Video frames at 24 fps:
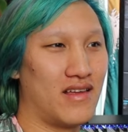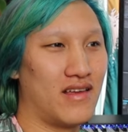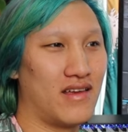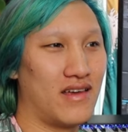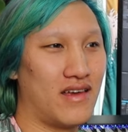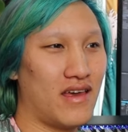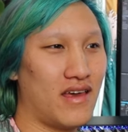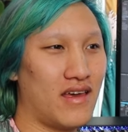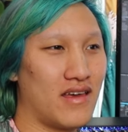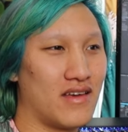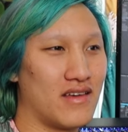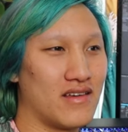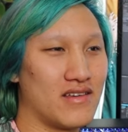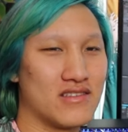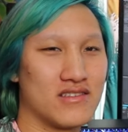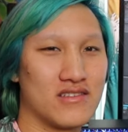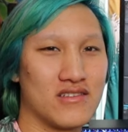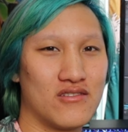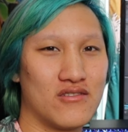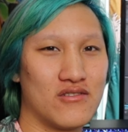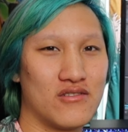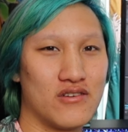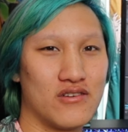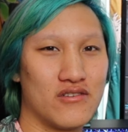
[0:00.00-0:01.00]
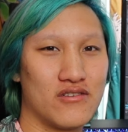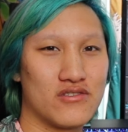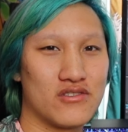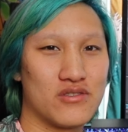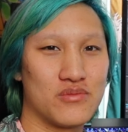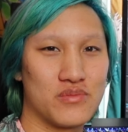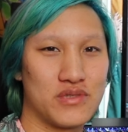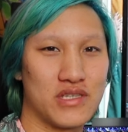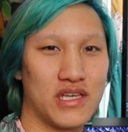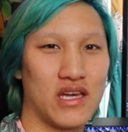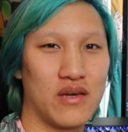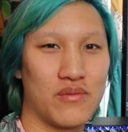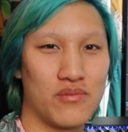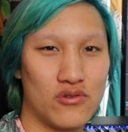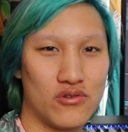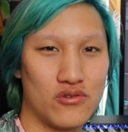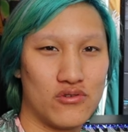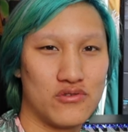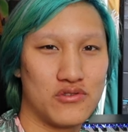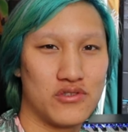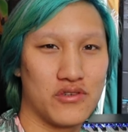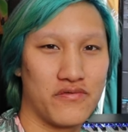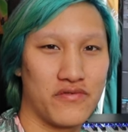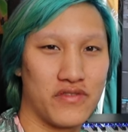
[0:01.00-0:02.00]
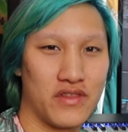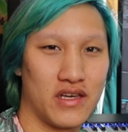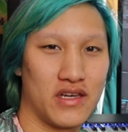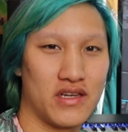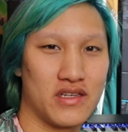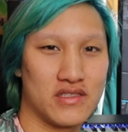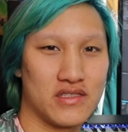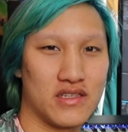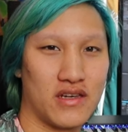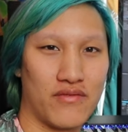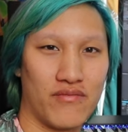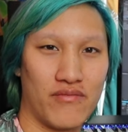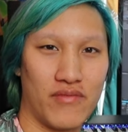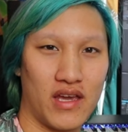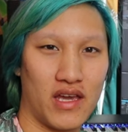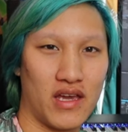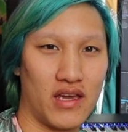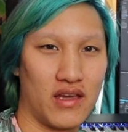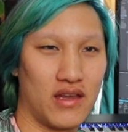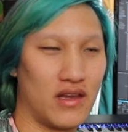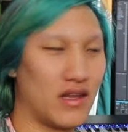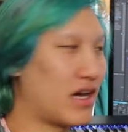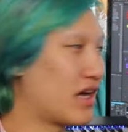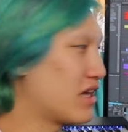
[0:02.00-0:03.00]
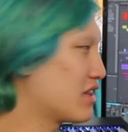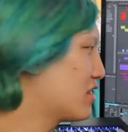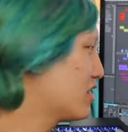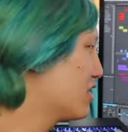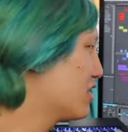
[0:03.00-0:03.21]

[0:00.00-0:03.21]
hey, so here are some samples of things I've made. I